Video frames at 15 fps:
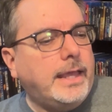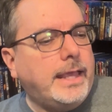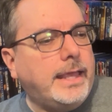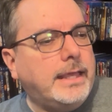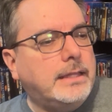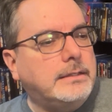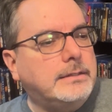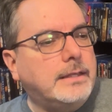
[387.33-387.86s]

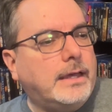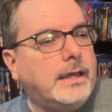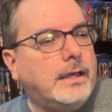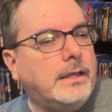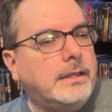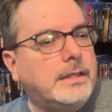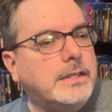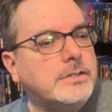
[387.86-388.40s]
and
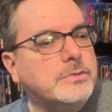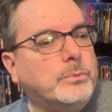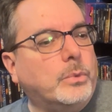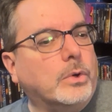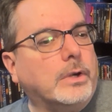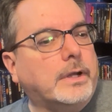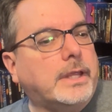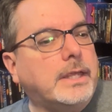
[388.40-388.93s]
uh, his
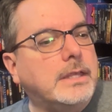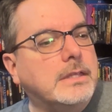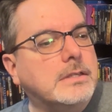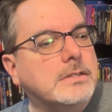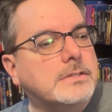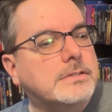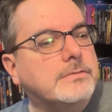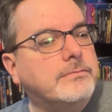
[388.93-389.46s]
work
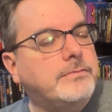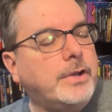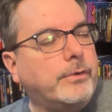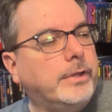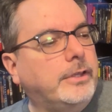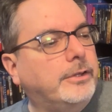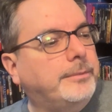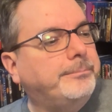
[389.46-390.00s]
is
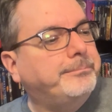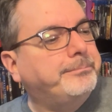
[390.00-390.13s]
very good.